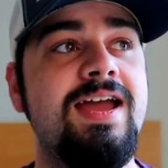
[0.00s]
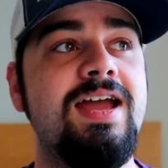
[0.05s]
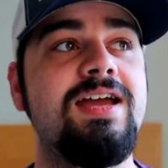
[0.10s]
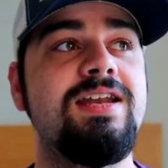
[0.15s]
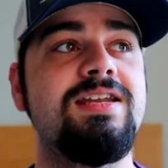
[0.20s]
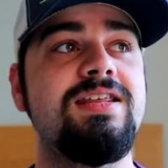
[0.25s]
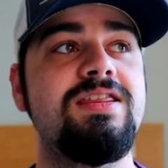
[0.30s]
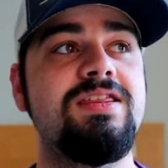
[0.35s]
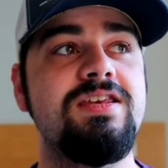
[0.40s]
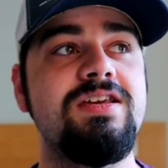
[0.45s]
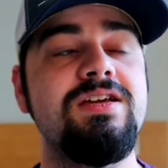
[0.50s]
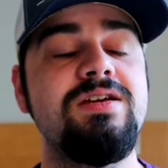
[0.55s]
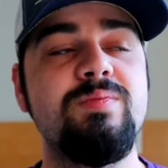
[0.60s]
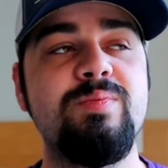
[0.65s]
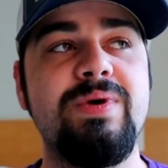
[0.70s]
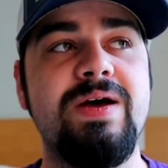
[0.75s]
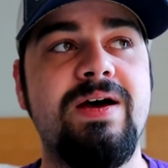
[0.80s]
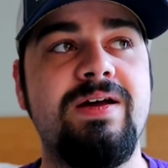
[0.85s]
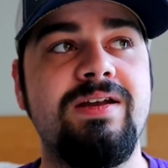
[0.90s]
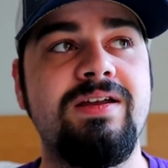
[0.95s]
And to think
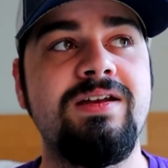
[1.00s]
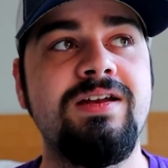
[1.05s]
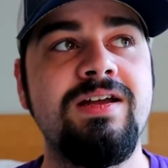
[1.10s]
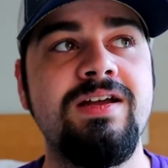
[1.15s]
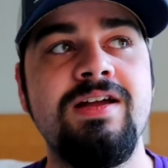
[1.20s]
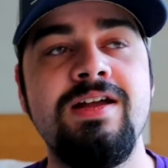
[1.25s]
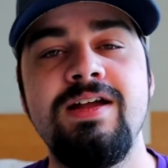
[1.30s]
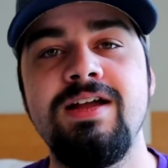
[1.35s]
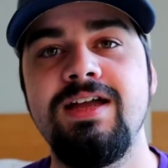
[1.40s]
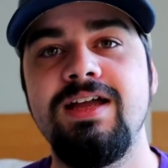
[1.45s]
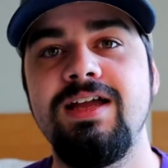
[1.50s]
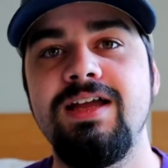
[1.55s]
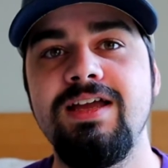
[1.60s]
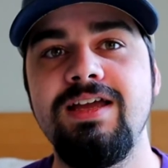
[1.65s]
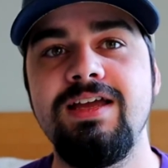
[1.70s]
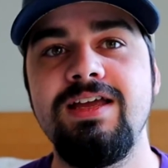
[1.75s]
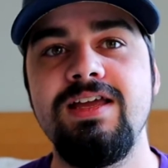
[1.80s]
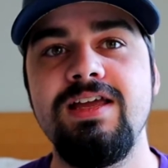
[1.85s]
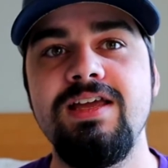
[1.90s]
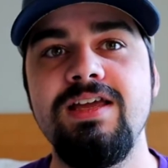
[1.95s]
about it,
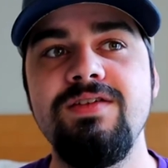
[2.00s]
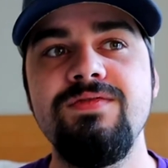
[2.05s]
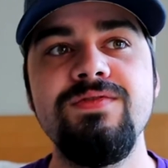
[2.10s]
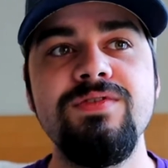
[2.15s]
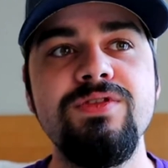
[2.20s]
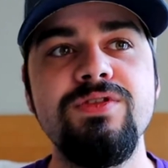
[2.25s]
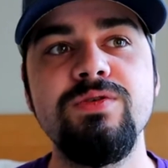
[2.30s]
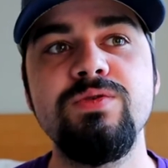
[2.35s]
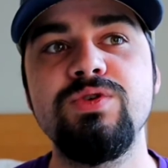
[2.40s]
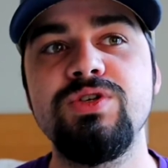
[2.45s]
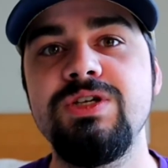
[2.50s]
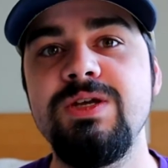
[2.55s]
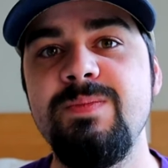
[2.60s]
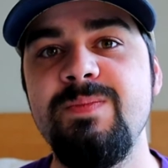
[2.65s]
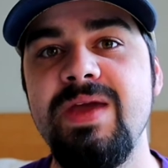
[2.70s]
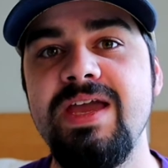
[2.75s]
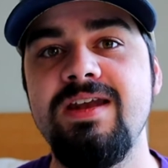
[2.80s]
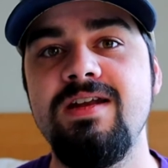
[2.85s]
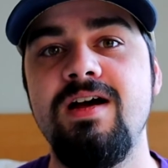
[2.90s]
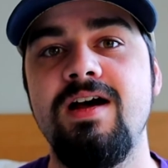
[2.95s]
even though she
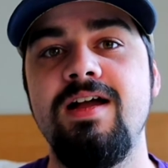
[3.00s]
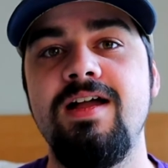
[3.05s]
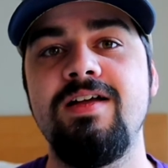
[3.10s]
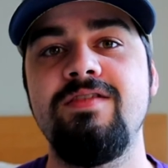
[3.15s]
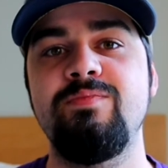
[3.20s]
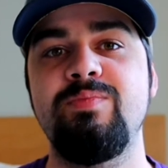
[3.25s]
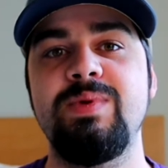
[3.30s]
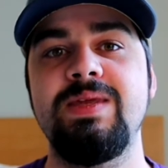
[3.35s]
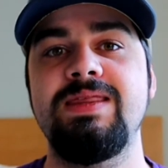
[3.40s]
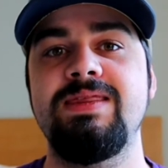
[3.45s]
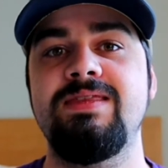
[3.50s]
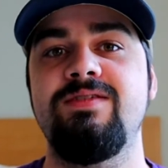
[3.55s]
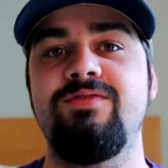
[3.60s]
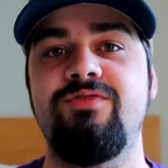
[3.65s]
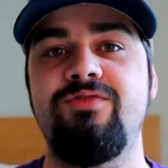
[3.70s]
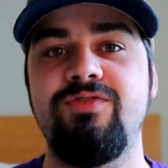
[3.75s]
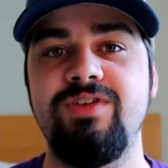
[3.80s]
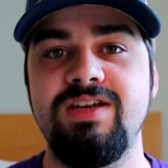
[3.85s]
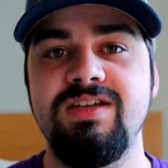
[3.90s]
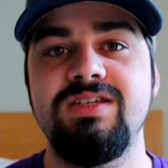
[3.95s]
may not have been the
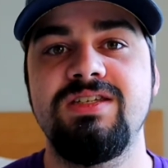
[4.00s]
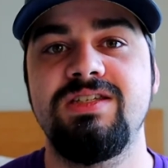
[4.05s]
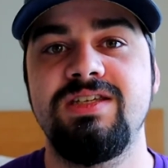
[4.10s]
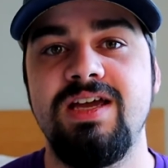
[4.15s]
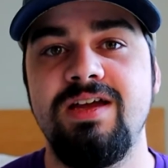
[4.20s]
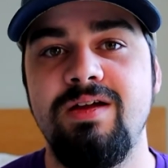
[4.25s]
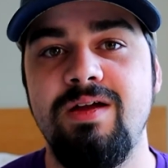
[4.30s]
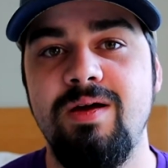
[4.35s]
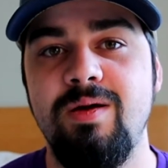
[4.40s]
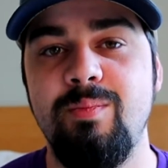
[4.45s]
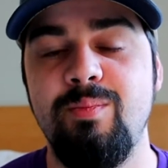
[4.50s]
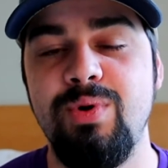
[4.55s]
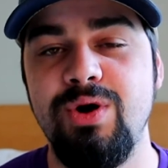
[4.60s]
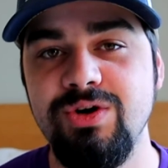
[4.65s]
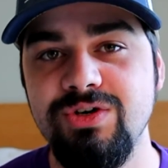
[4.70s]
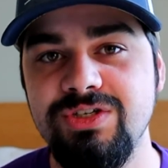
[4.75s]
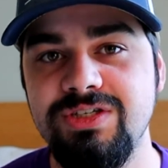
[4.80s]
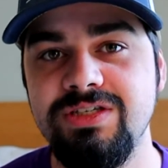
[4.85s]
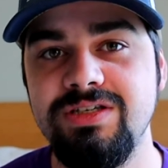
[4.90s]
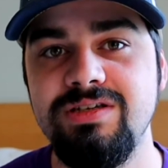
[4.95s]
fittest
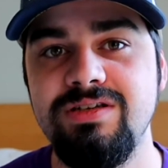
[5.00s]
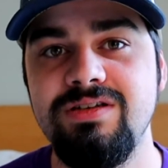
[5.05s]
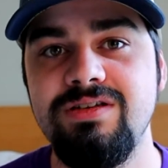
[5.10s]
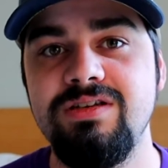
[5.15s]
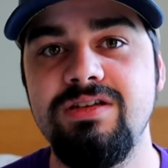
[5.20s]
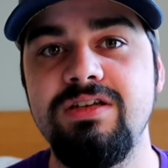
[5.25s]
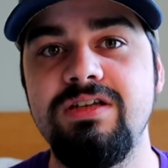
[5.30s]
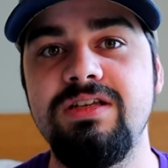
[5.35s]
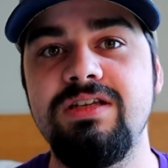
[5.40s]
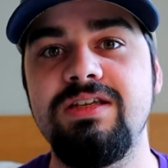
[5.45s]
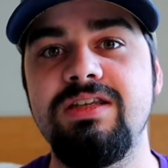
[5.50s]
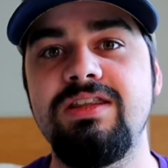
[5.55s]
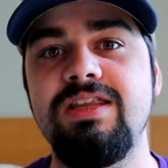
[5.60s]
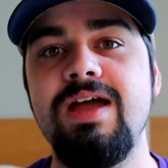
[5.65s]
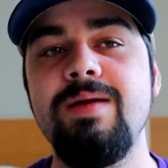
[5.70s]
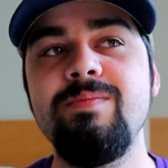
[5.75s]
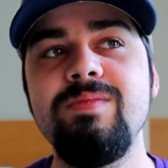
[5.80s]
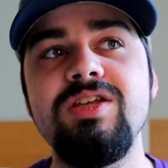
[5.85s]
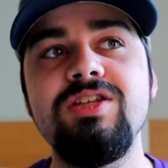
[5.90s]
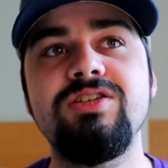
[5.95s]
person,
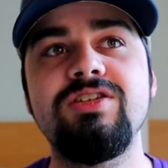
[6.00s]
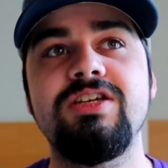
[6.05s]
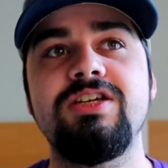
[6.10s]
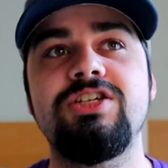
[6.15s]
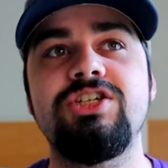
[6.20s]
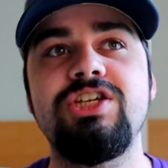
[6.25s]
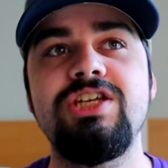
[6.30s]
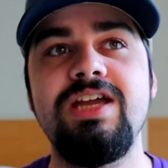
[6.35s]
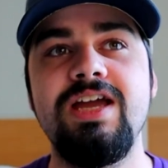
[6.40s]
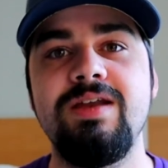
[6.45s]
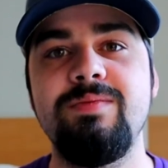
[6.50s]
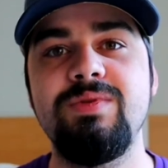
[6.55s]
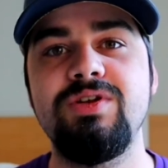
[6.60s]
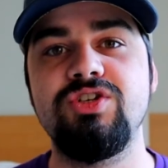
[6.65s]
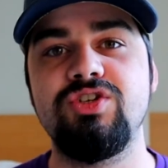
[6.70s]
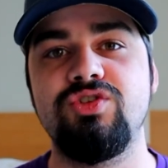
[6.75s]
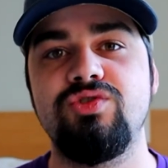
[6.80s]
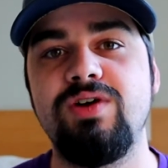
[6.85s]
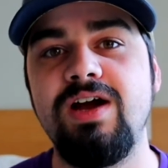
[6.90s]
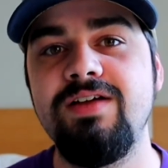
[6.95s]
that means like she had
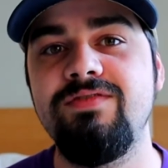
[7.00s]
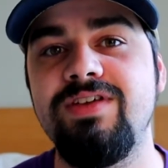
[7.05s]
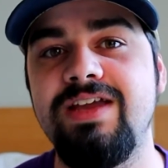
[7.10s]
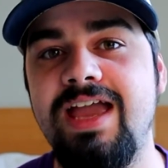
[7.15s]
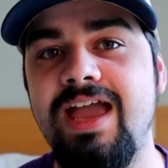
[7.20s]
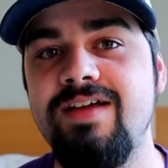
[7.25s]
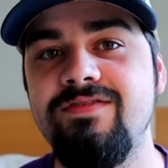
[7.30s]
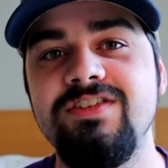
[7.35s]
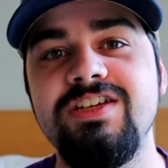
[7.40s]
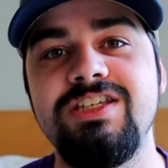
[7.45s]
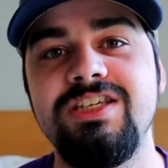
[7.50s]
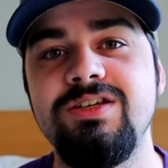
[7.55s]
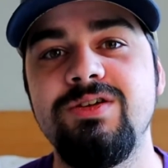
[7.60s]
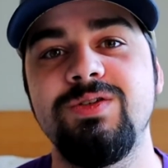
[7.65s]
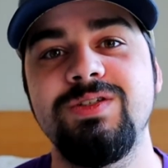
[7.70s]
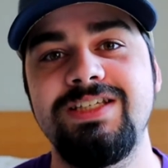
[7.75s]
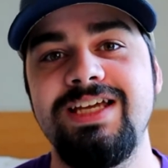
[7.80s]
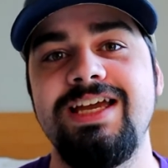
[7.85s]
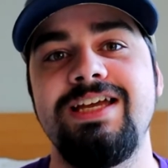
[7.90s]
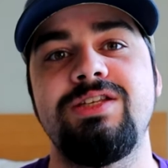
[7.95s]
been striving every
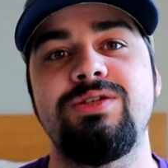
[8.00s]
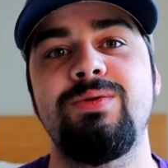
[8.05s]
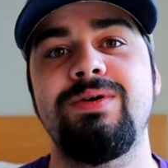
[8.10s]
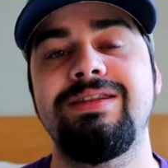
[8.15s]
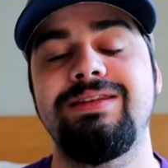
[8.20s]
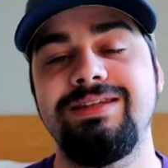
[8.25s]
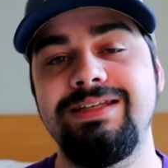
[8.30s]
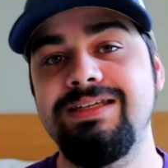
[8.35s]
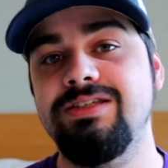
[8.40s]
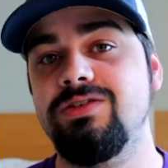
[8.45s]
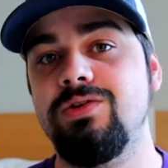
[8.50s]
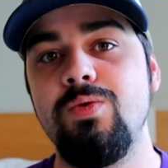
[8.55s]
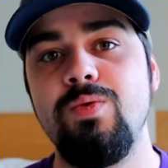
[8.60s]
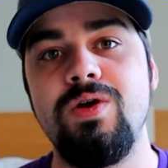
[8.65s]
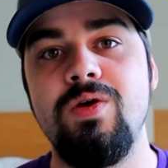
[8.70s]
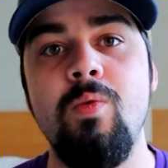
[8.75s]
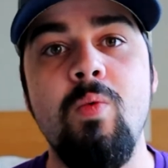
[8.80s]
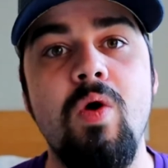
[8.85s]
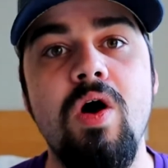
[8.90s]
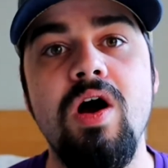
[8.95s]
single day to at least go
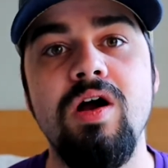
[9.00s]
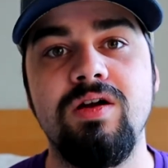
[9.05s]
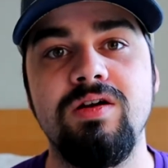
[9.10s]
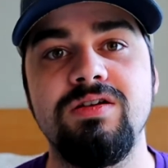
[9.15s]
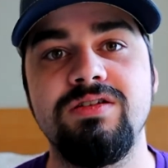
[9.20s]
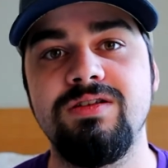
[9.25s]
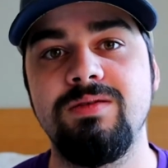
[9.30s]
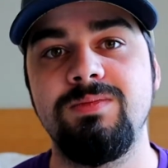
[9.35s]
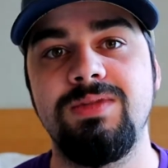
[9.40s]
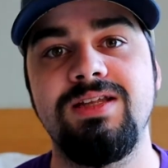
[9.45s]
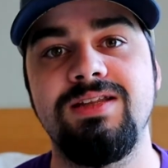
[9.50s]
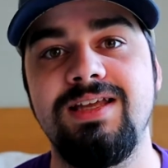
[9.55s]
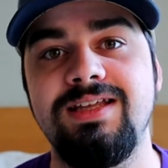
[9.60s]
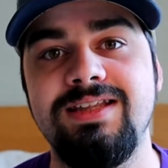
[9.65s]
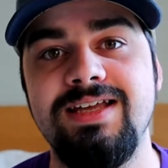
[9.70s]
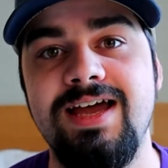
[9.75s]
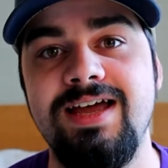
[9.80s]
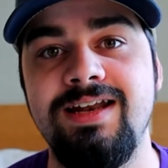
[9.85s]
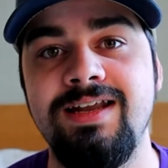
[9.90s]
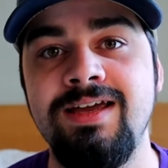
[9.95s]
on a walk or something
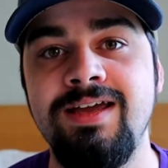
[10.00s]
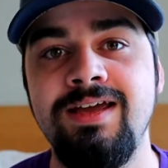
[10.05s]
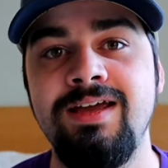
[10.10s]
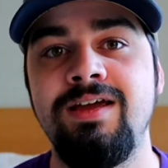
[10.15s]
like that.